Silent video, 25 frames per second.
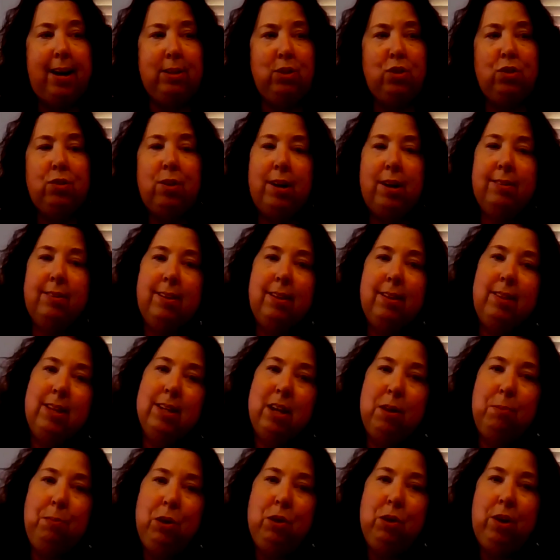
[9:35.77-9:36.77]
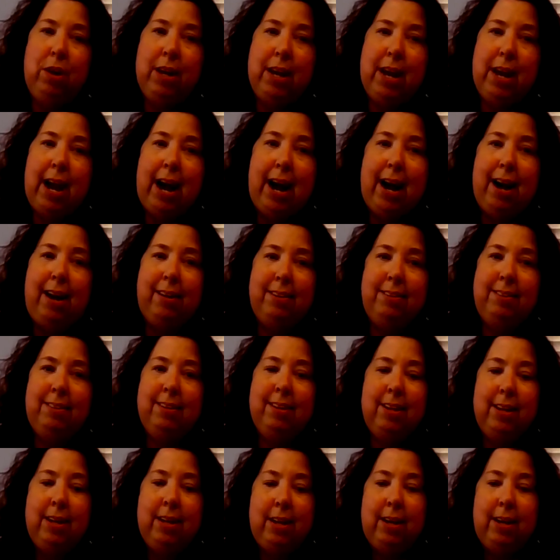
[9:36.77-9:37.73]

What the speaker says: trust that the community has,